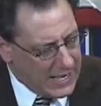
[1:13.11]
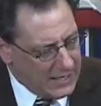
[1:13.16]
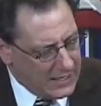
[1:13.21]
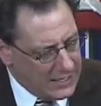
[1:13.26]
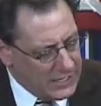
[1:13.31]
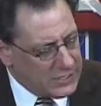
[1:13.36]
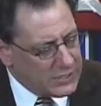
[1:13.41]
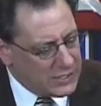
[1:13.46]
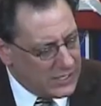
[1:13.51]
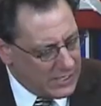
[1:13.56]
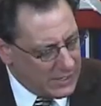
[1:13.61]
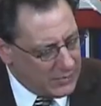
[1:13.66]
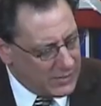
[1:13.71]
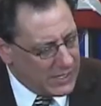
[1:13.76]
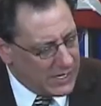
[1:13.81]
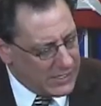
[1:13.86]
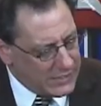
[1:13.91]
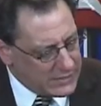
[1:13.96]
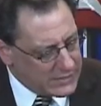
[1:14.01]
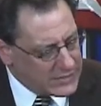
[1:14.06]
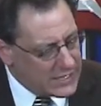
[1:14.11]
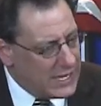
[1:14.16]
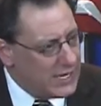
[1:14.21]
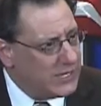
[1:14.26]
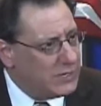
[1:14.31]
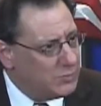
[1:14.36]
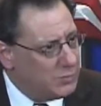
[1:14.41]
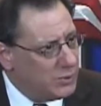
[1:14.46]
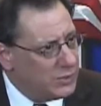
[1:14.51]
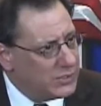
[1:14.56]
Initially, when I
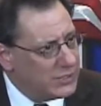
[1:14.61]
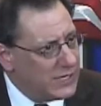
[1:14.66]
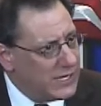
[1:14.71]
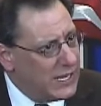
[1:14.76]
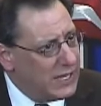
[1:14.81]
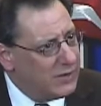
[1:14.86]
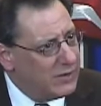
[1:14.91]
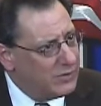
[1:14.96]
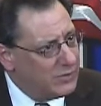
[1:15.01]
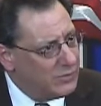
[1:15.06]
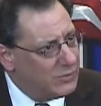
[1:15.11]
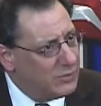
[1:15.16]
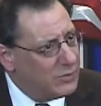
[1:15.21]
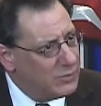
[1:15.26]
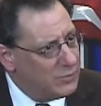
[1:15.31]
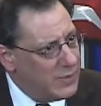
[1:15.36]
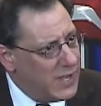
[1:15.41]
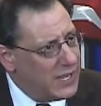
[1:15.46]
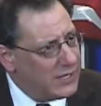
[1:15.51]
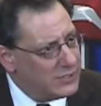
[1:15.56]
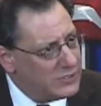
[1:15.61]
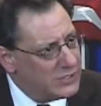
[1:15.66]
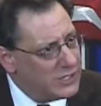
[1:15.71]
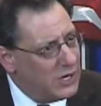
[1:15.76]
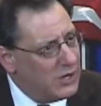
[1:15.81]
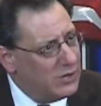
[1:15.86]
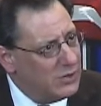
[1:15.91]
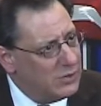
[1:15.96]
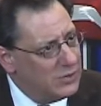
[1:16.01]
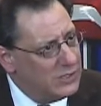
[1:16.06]
decided to put together the one-man
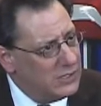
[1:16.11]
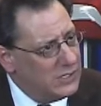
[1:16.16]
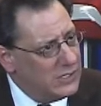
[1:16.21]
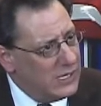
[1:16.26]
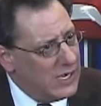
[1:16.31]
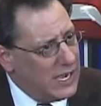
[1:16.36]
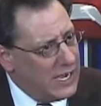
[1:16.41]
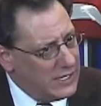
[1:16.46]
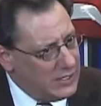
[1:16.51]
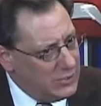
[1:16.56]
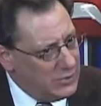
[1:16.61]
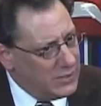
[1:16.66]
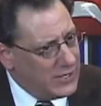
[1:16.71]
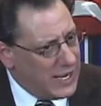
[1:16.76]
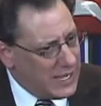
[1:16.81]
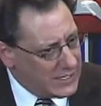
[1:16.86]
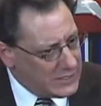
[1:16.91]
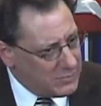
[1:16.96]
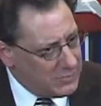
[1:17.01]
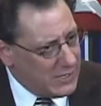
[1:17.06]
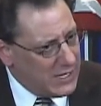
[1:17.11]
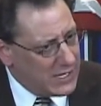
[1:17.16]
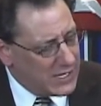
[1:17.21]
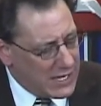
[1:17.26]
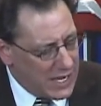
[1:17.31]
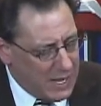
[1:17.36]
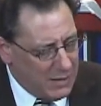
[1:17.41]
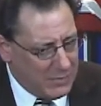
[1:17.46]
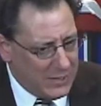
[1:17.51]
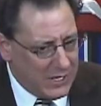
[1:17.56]
show, I knew it had to be a
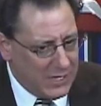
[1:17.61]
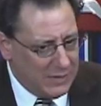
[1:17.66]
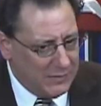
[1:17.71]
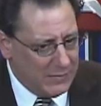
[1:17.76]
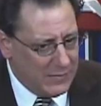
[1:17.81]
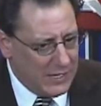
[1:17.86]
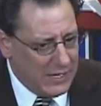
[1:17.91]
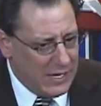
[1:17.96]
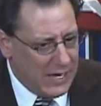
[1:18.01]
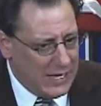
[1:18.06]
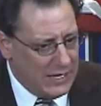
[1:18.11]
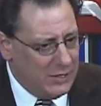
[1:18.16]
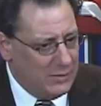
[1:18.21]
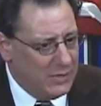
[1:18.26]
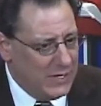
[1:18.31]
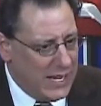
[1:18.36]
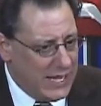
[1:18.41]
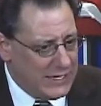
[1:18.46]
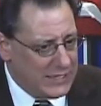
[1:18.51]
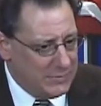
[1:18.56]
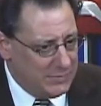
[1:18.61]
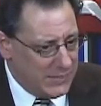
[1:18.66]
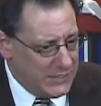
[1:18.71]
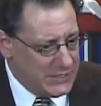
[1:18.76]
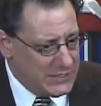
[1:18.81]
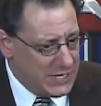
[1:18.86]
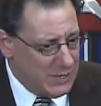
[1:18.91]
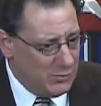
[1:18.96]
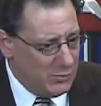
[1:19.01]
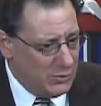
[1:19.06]
comedy. I knew it had to be
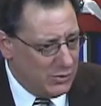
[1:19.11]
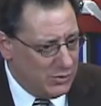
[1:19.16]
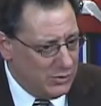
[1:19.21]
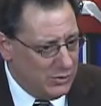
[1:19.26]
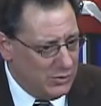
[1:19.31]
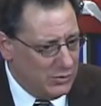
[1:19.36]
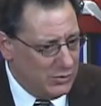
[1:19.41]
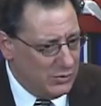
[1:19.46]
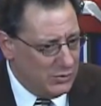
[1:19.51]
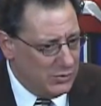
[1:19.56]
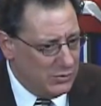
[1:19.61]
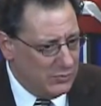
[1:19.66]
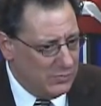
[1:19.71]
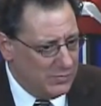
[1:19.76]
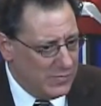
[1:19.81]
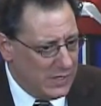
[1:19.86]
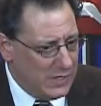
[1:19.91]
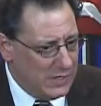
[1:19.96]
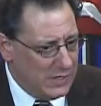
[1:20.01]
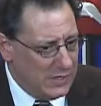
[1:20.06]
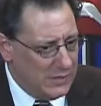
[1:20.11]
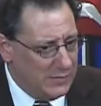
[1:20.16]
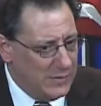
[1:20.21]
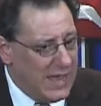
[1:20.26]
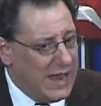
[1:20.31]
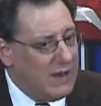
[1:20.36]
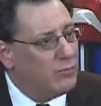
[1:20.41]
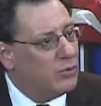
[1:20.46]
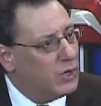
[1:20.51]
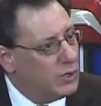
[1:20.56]
someone who
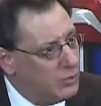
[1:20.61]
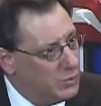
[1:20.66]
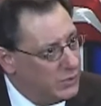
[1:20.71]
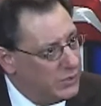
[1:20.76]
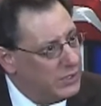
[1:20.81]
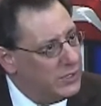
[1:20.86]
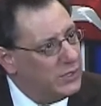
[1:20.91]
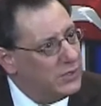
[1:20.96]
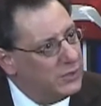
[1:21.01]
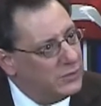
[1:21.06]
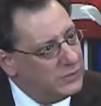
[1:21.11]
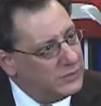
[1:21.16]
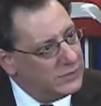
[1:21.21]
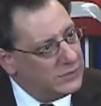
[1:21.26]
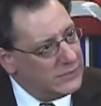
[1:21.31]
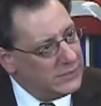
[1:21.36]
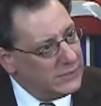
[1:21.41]
everyone knew.